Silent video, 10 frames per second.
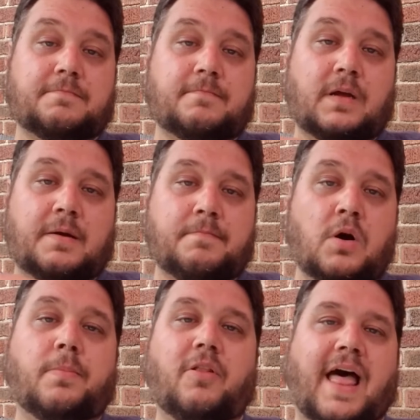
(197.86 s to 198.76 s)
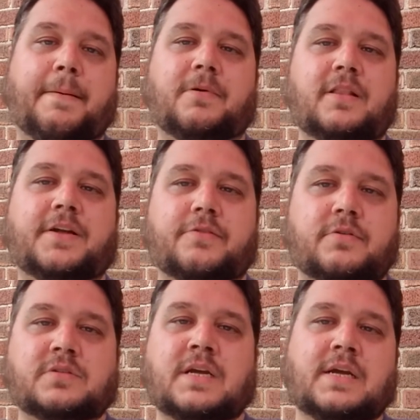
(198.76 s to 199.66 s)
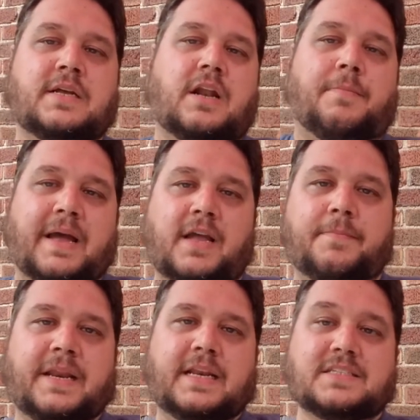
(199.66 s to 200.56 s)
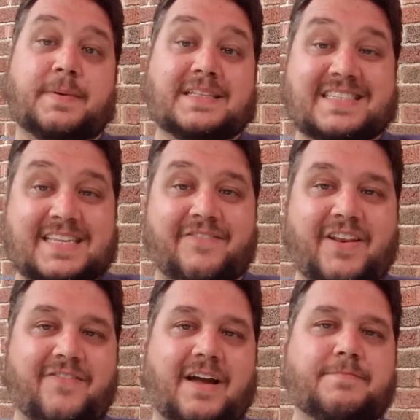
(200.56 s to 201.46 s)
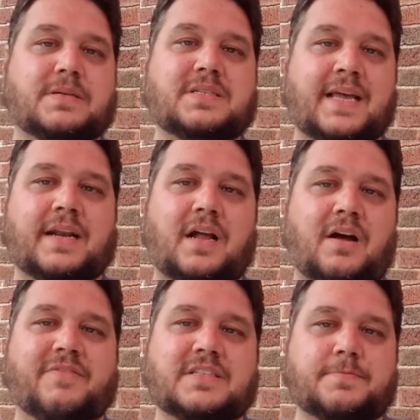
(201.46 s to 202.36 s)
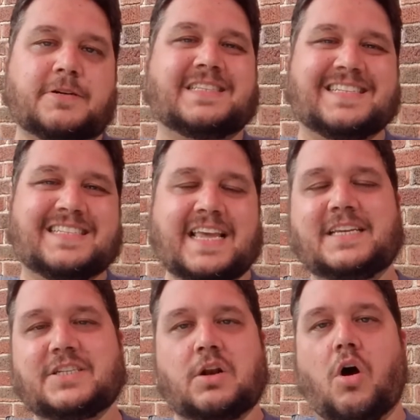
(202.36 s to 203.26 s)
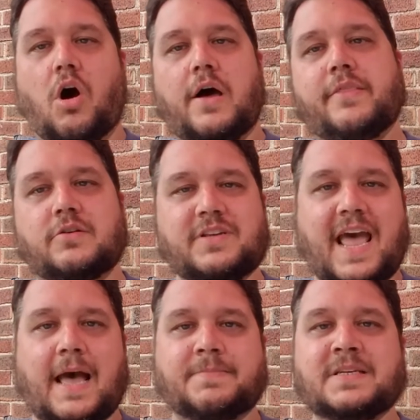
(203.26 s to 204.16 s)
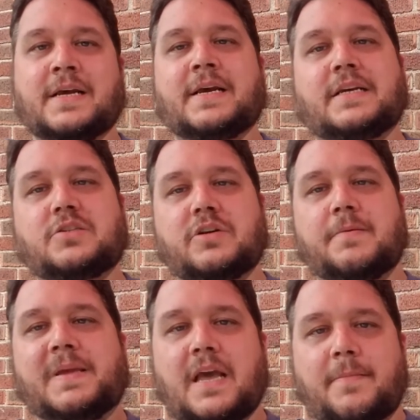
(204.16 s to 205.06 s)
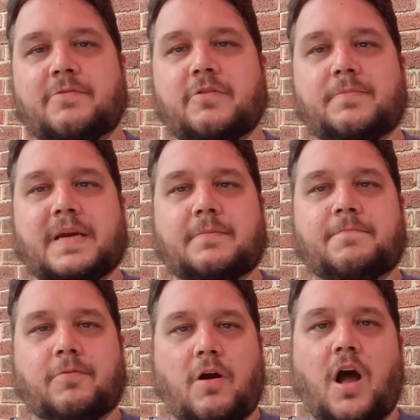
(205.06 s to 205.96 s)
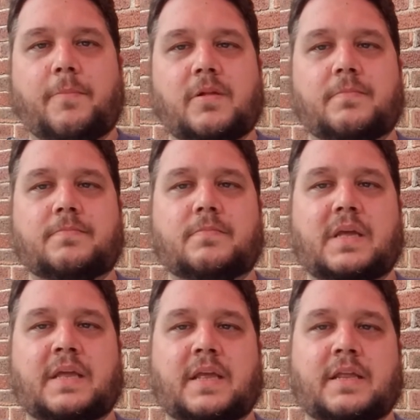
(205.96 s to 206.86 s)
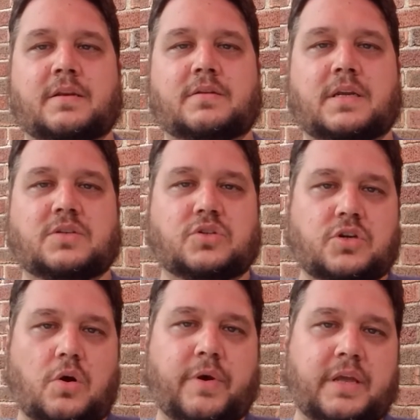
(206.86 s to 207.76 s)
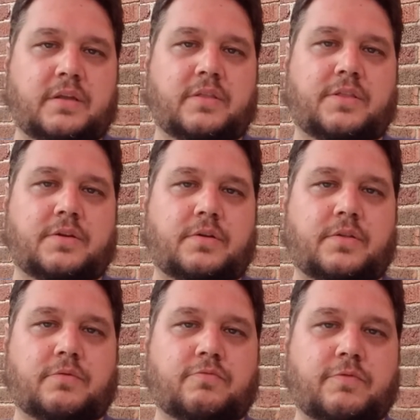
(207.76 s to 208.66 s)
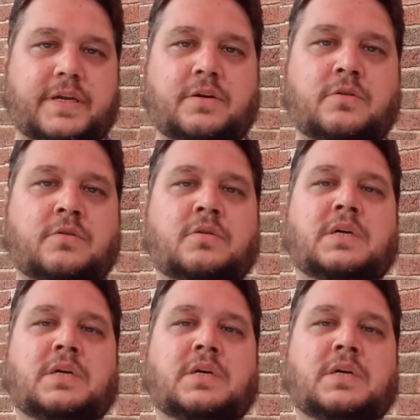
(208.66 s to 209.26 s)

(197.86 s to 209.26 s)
mobile app click-throughs. Now, my company does about 75% of its presentation on those apps, and so it can become a real big problem in showing the real